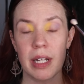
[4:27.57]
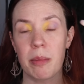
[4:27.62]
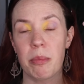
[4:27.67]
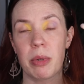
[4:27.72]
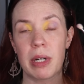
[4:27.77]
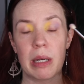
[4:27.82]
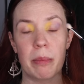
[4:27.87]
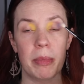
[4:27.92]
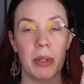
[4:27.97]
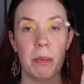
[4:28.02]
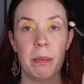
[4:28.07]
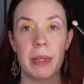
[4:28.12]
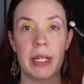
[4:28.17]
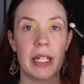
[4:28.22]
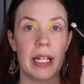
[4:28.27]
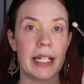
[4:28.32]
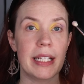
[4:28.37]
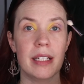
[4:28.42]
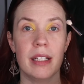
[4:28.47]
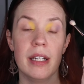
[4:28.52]
not brow bone,
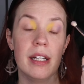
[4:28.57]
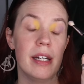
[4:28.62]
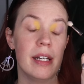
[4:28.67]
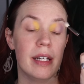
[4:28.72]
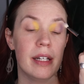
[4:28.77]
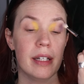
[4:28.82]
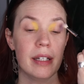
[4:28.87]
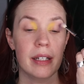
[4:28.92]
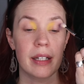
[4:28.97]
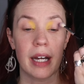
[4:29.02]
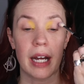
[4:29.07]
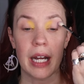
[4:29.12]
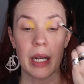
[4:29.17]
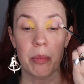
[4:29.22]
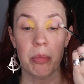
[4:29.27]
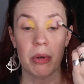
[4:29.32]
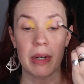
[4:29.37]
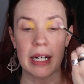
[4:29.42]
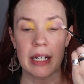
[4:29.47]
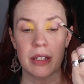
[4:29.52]
but like
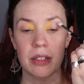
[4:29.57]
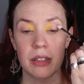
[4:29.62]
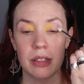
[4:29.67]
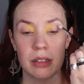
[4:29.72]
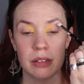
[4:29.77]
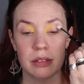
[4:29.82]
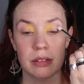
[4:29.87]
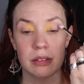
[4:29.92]
eyebrow.